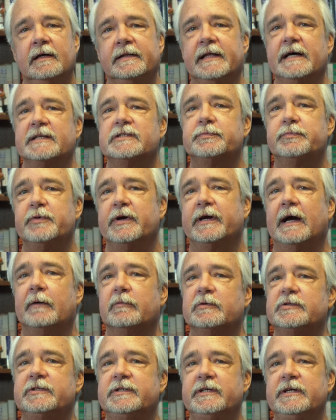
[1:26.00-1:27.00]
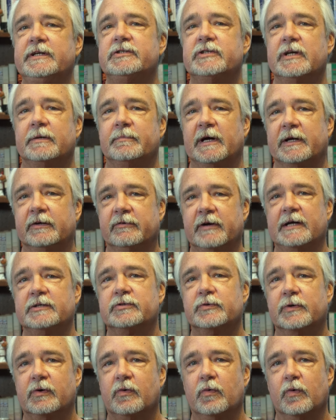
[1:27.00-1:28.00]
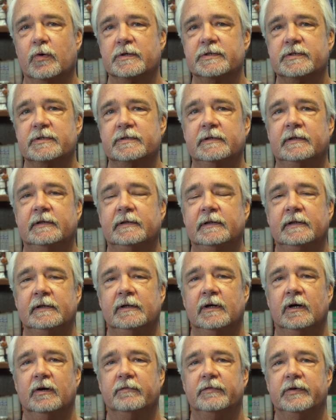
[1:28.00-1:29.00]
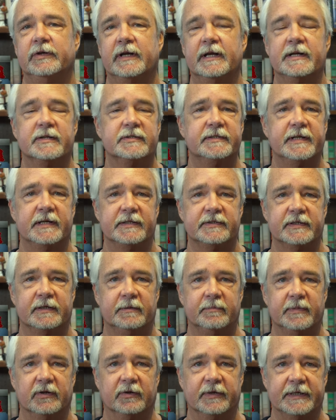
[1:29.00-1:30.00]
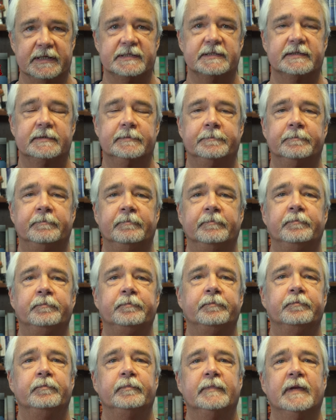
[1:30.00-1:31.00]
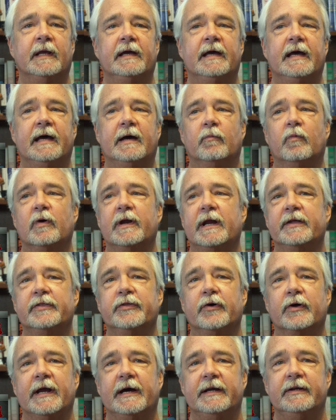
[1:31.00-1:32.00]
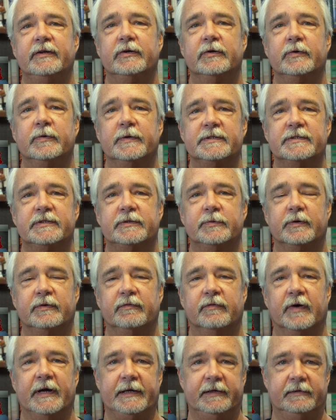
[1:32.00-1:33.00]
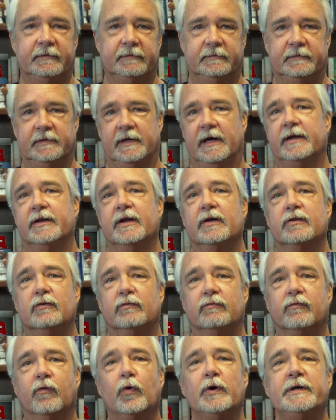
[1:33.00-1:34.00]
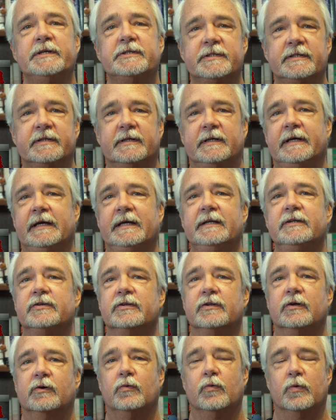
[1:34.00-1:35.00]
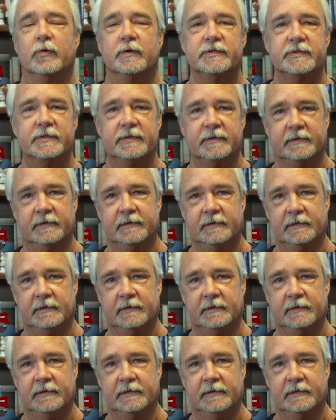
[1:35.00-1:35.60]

That spring, I was teaching my graduate course on the United States and the Middle East. And what I thought I'd do is to invite another voice into the course,